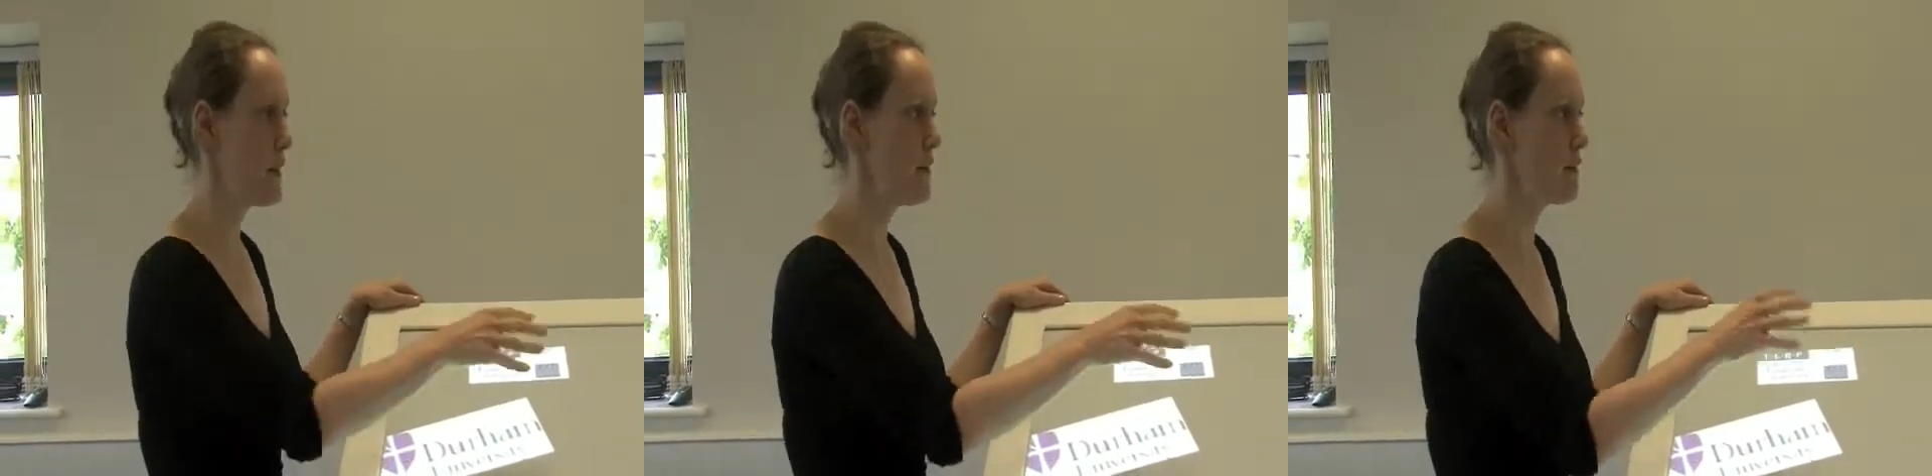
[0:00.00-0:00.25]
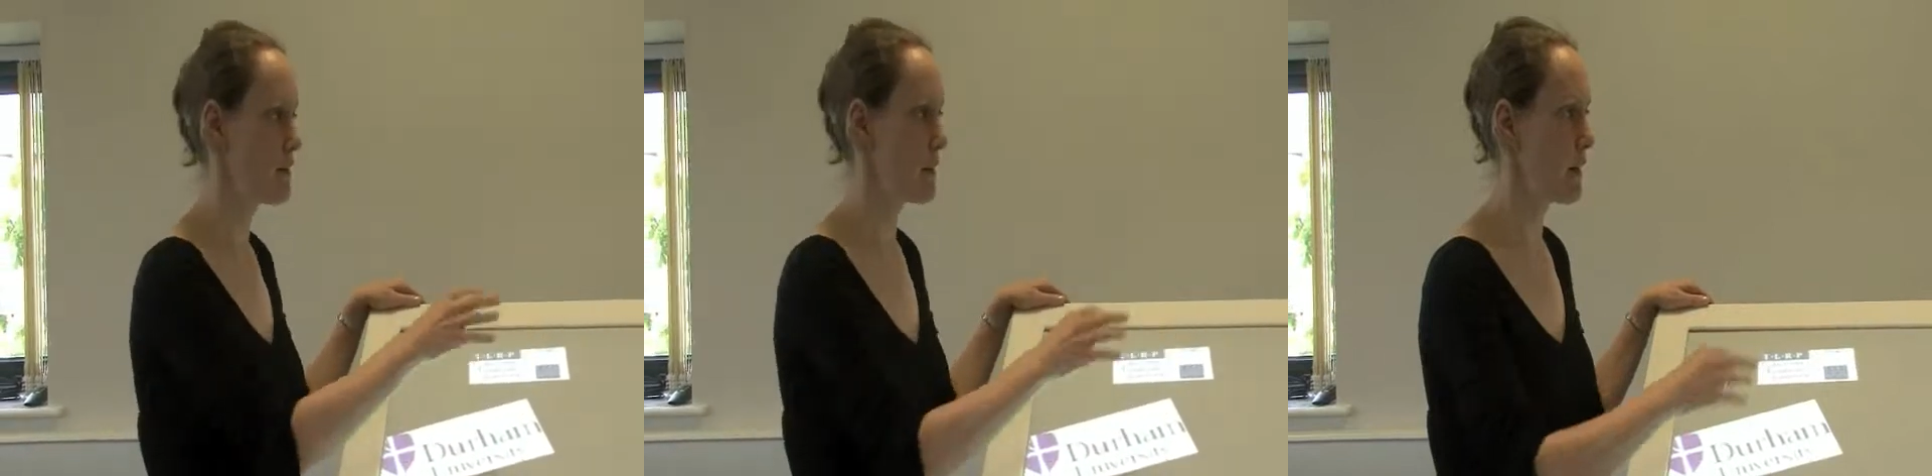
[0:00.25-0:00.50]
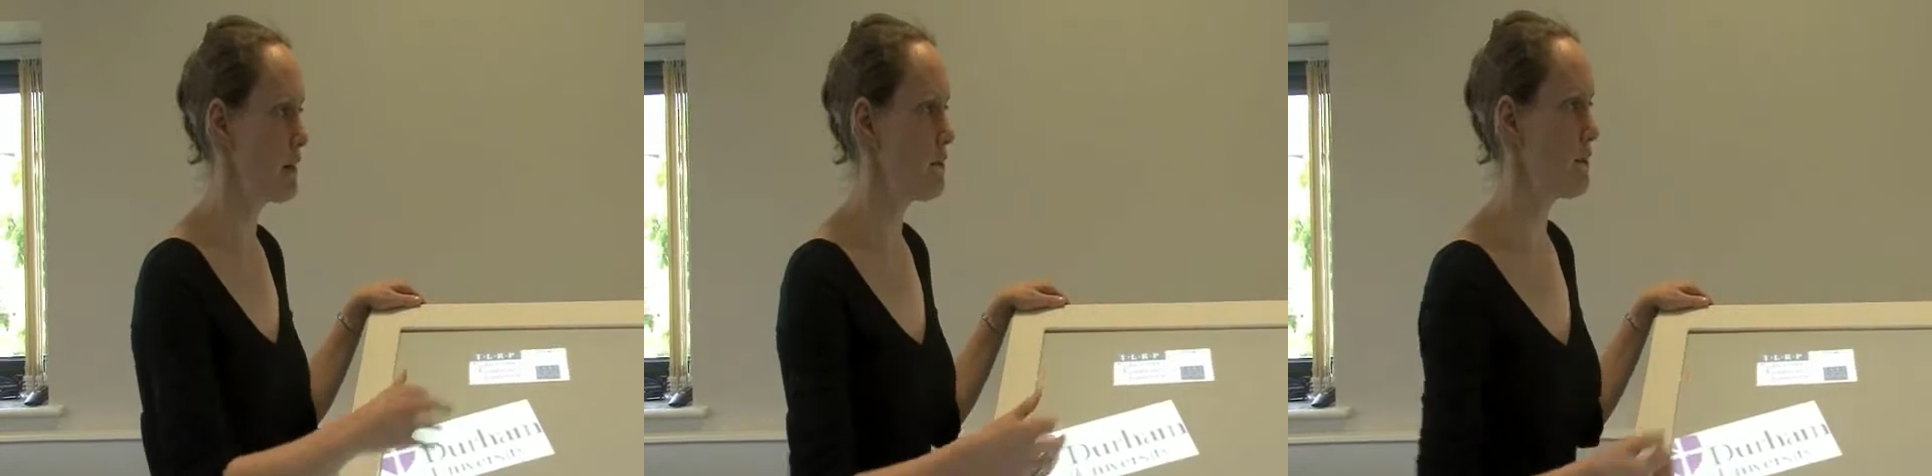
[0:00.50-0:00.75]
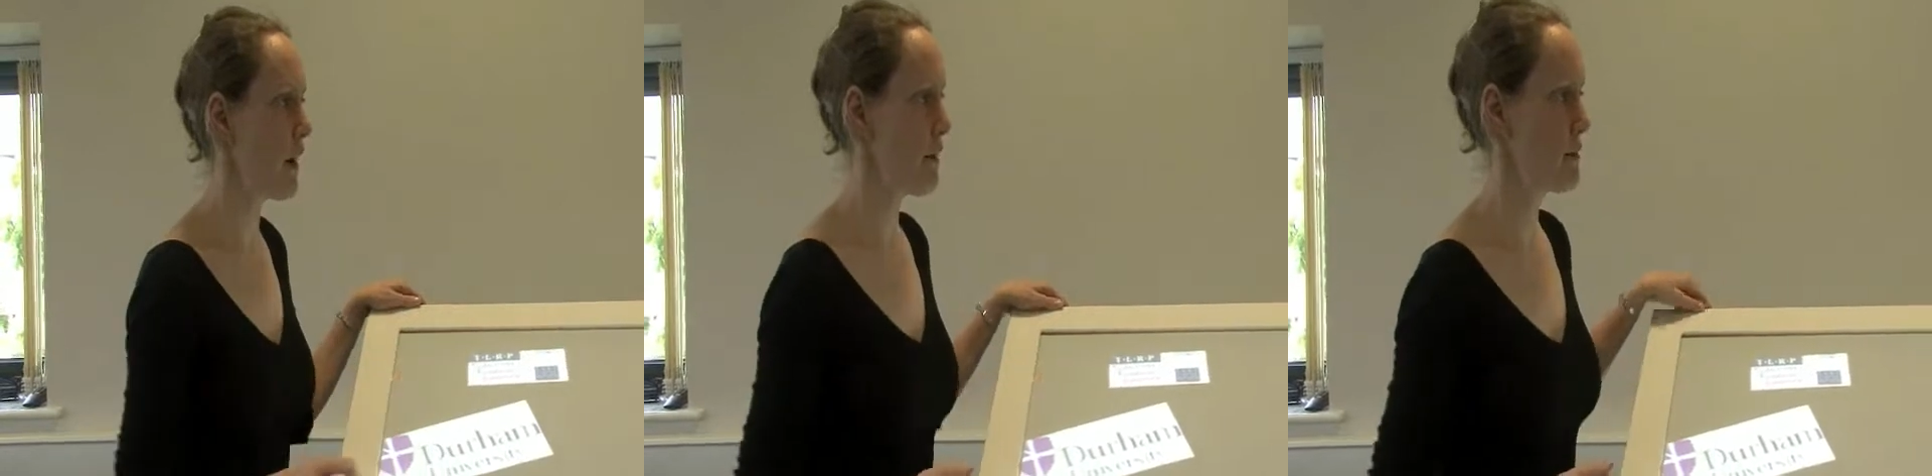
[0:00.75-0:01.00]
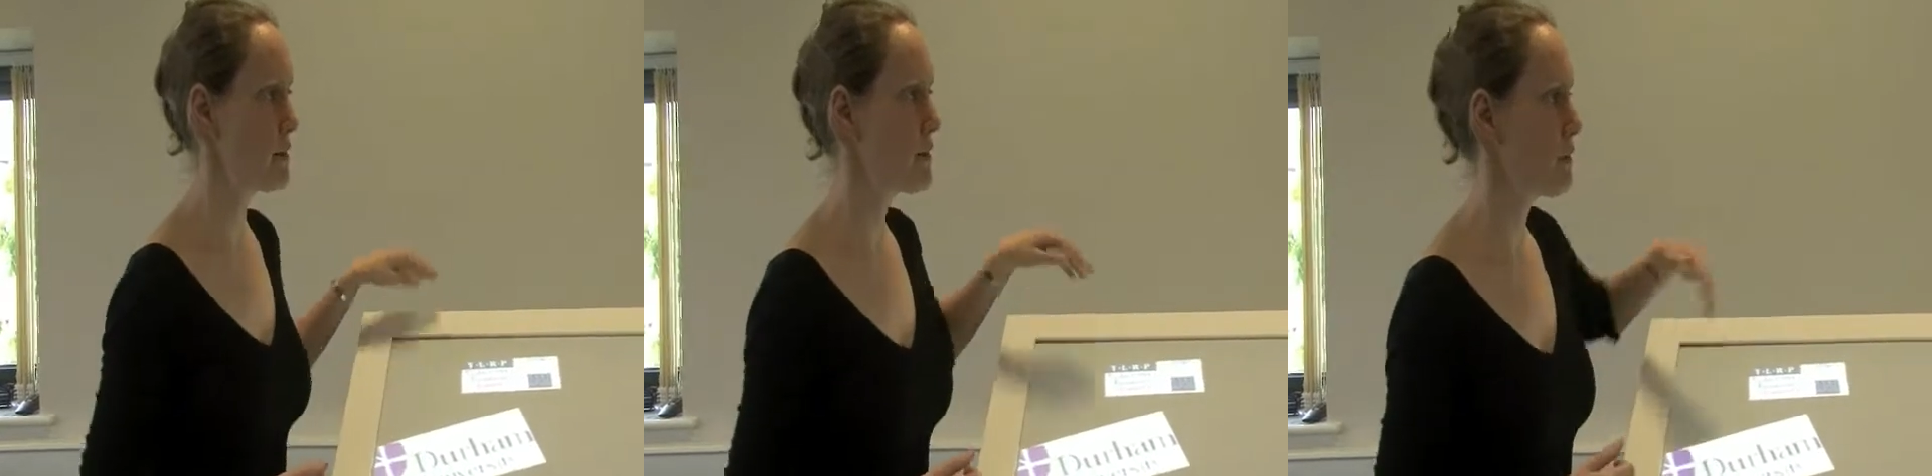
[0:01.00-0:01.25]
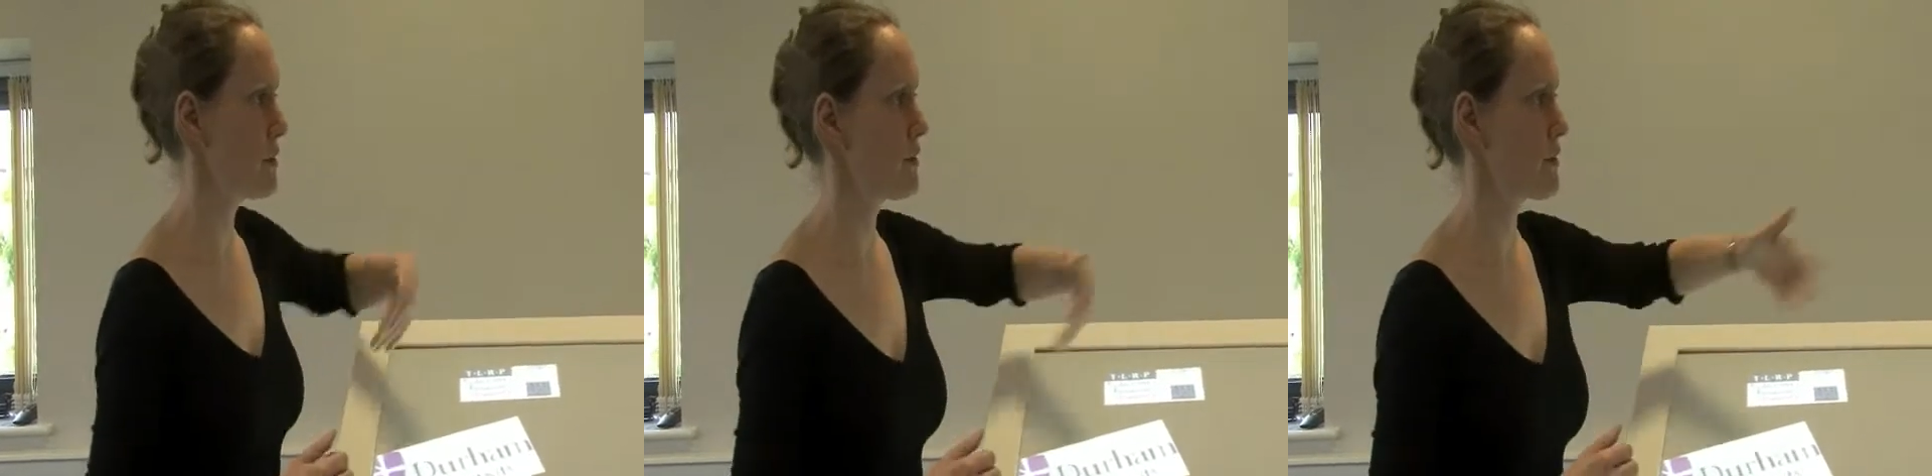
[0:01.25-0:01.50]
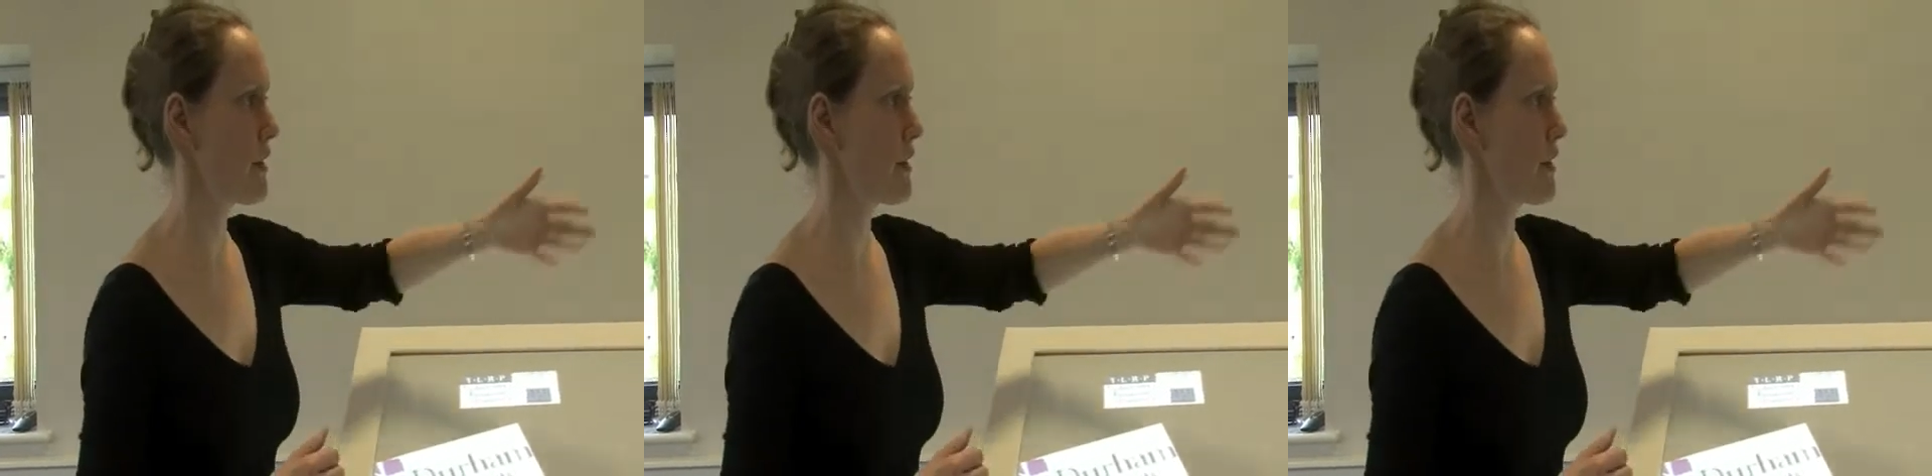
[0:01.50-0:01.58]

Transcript: using an environment of which